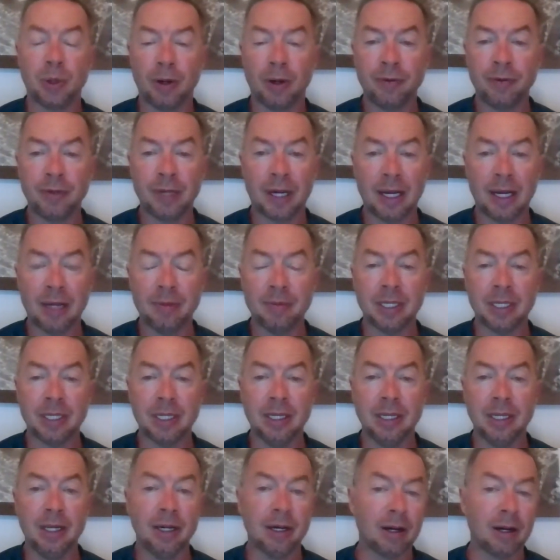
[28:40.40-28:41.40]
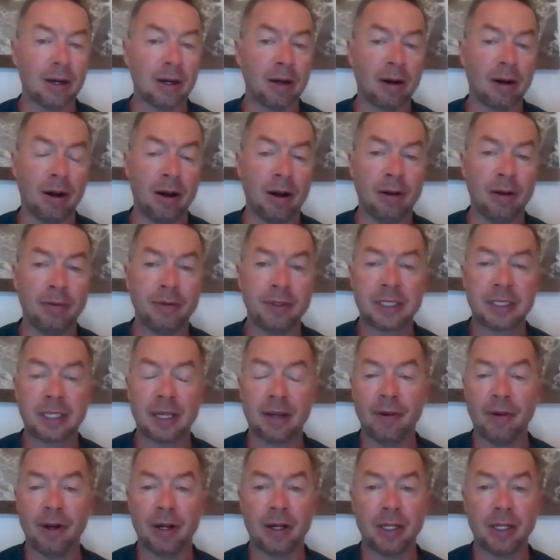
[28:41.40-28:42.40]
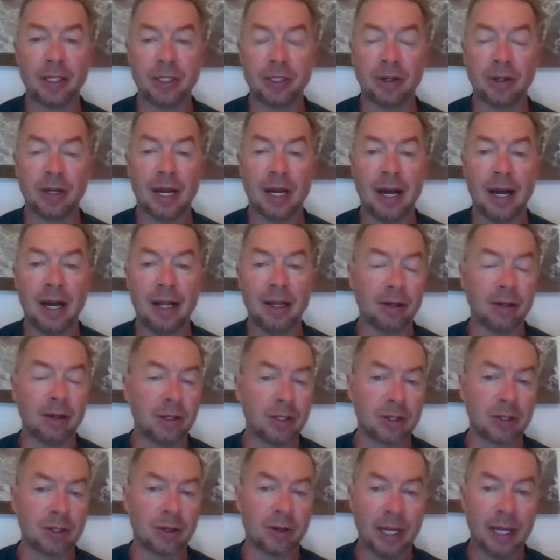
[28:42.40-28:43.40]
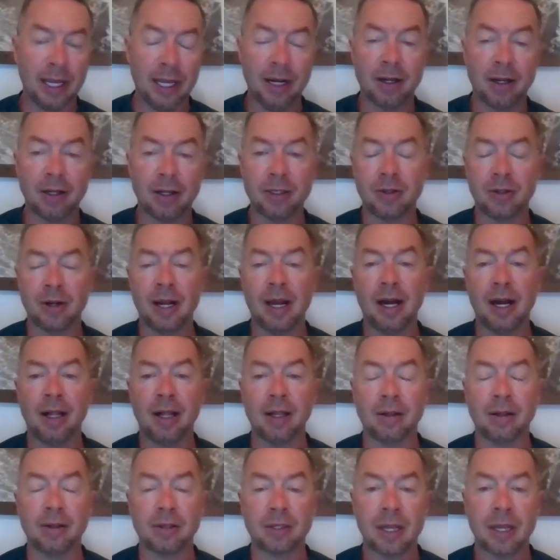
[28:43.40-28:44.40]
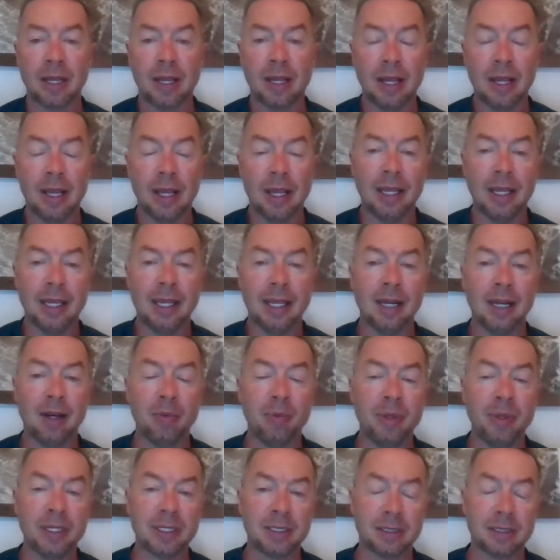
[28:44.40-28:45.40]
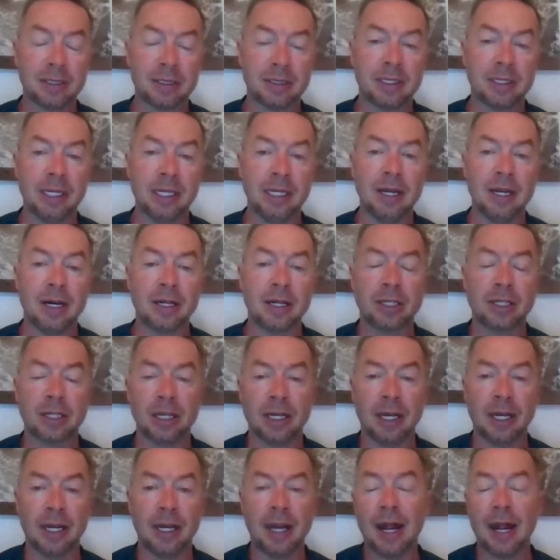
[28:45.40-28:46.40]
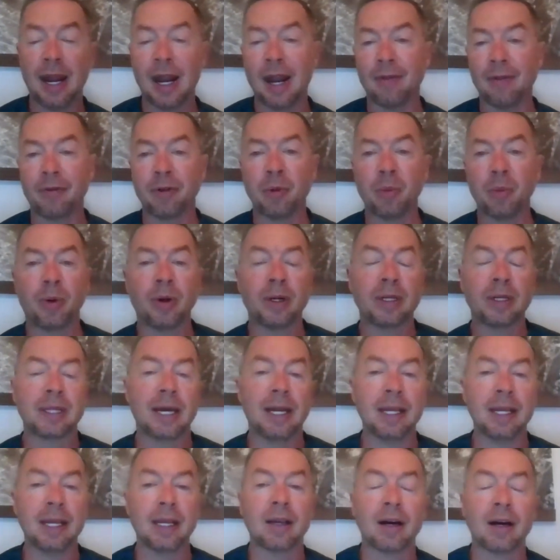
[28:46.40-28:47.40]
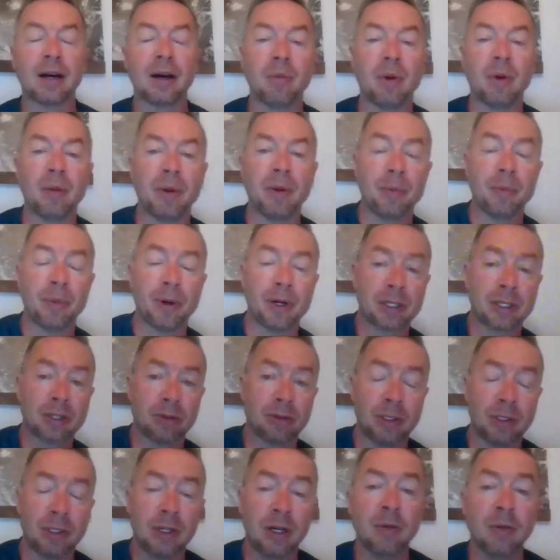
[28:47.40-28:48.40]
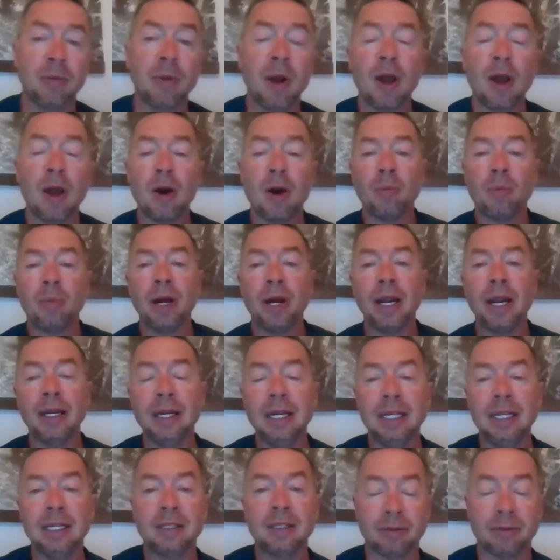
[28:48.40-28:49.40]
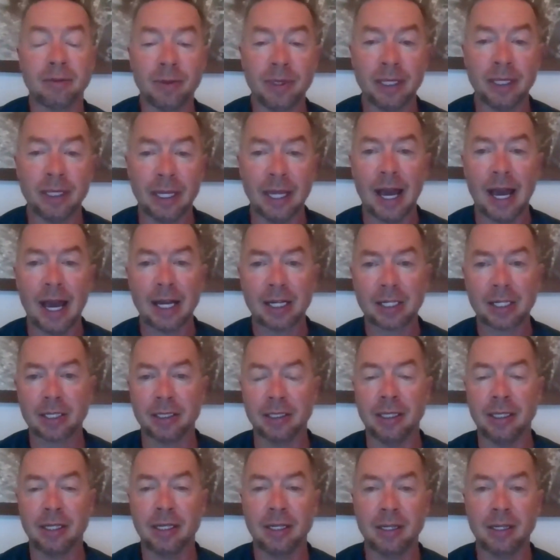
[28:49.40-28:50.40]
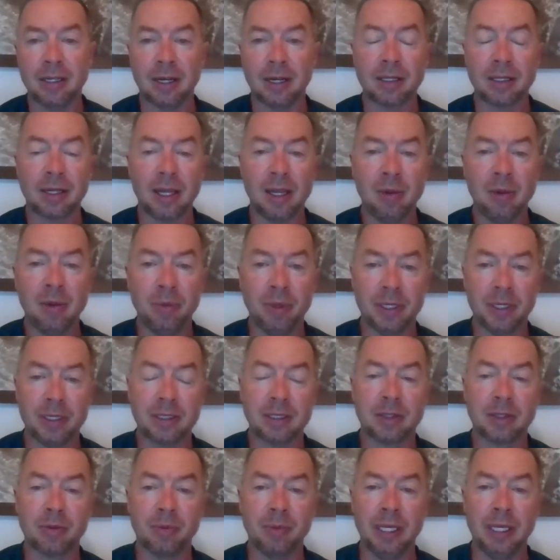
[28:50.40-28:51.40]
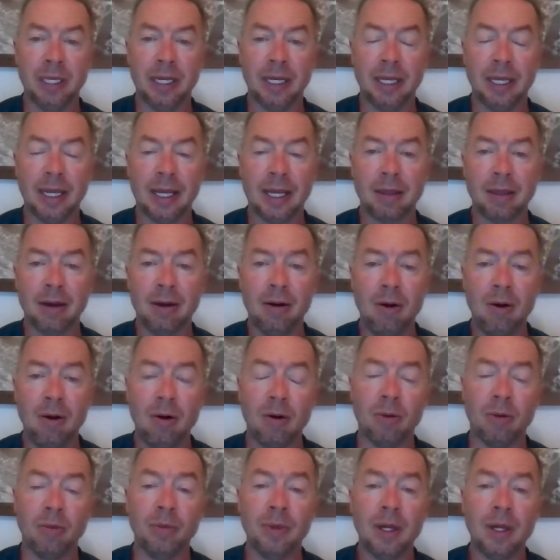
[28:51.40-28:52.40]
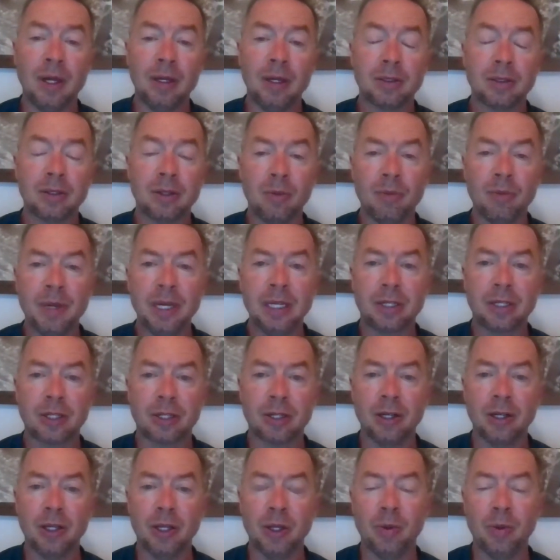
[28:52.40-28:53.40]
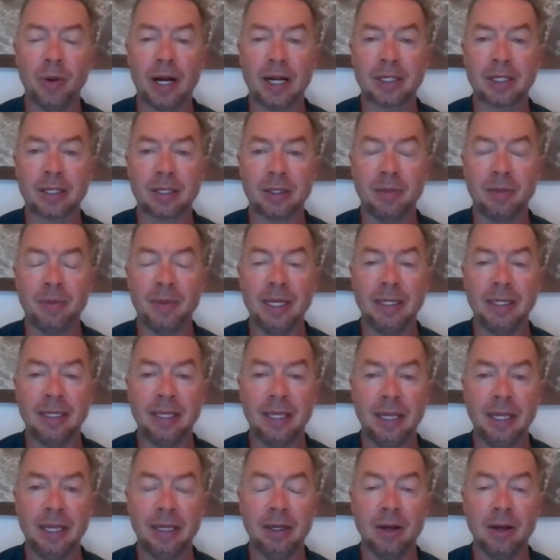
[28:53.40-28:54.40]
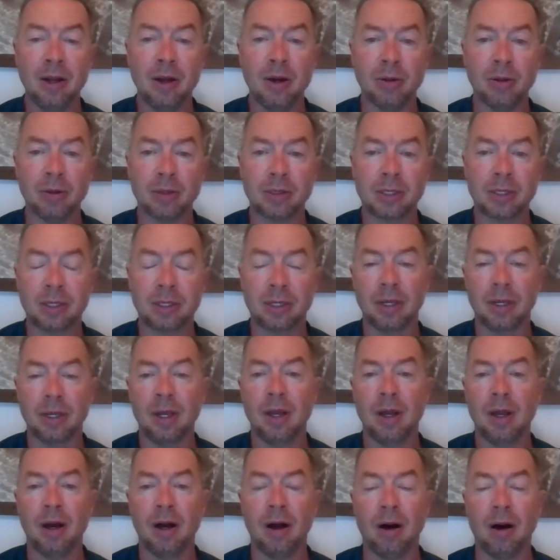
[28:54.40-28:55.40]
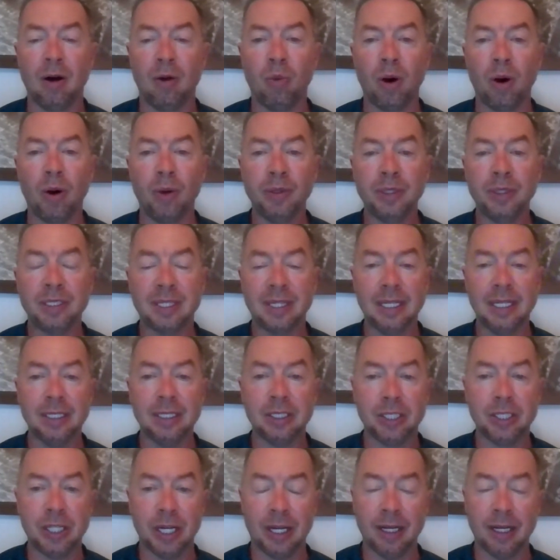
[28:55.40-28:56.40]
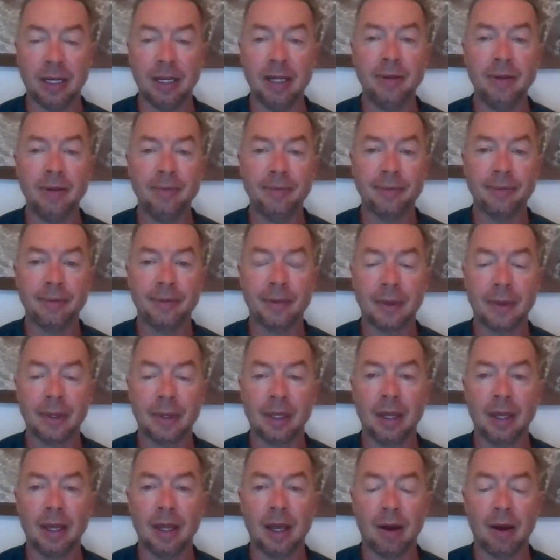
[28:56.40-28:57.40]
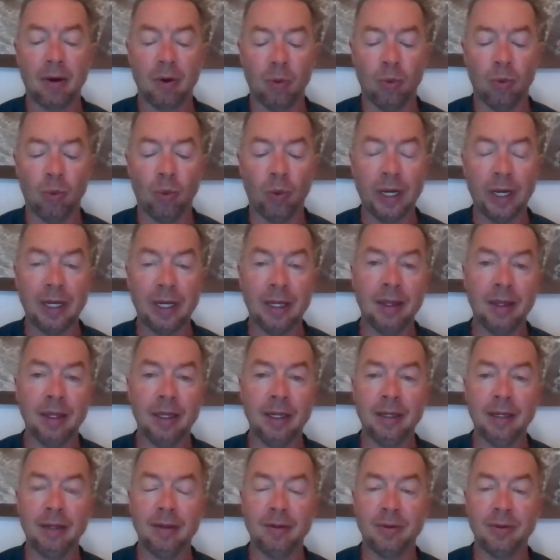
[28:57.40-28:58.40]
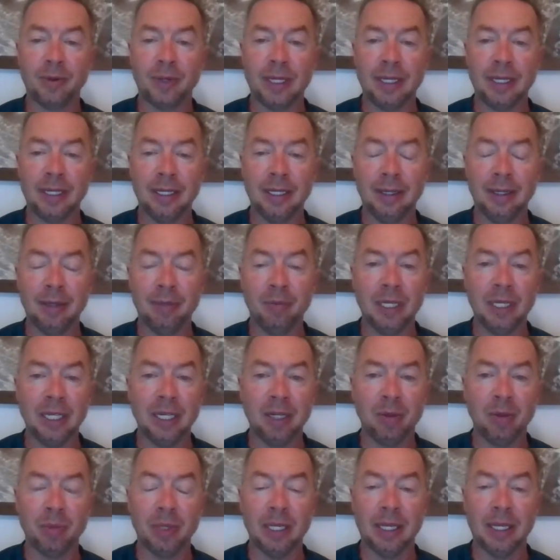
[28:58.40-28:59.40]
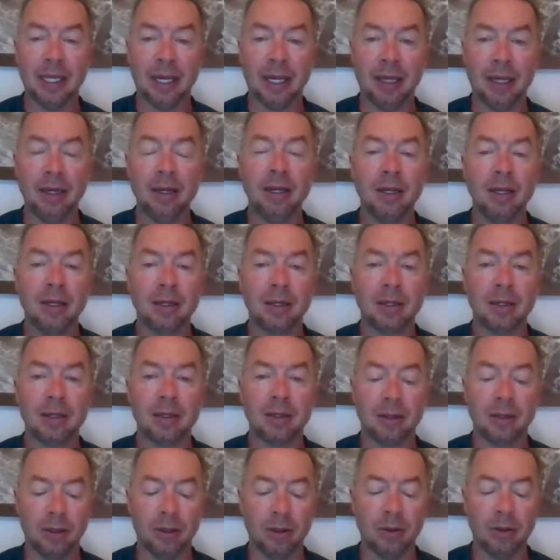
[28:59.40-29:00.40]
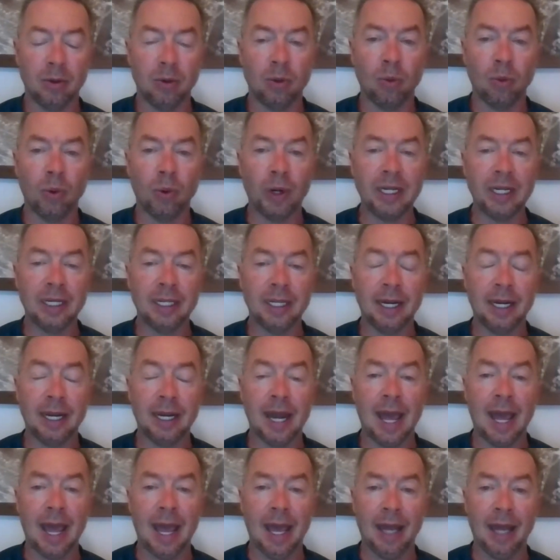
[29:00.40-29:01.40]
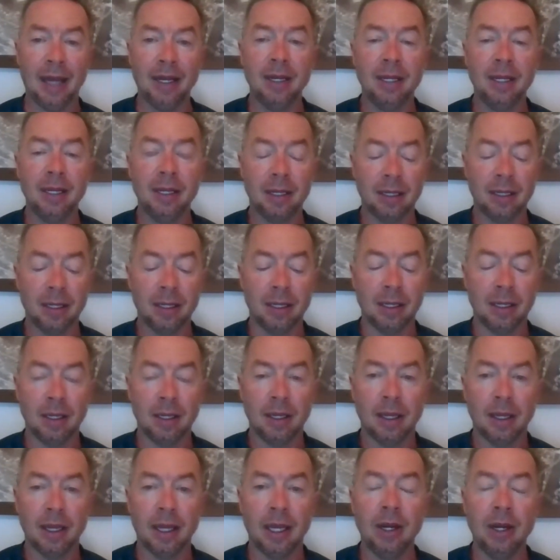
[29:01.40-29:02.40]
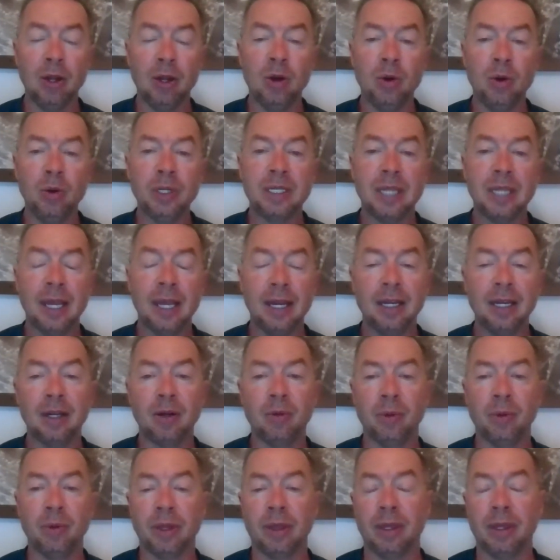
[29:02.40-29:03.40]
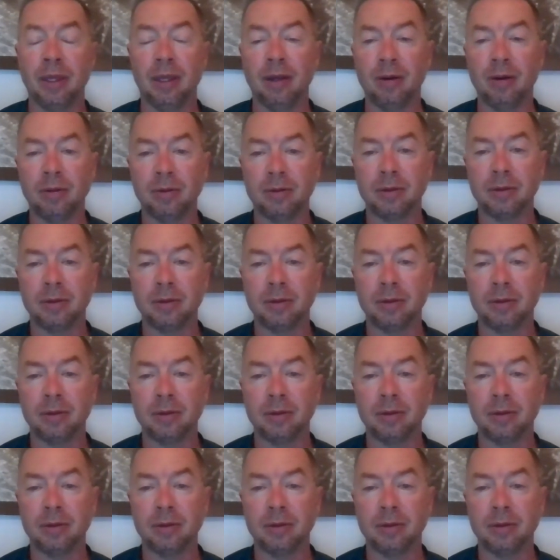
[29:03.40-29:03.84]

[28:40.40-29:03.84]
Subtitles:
12 times a year of $700 or $800 and get a business deduction and not have to report that income on my personal return. But I need to really actually conduct a business meeting at the home. So make sure you actually maintain notes. What was the agenda? When did the meeting begin? When did it end? And who attended with you?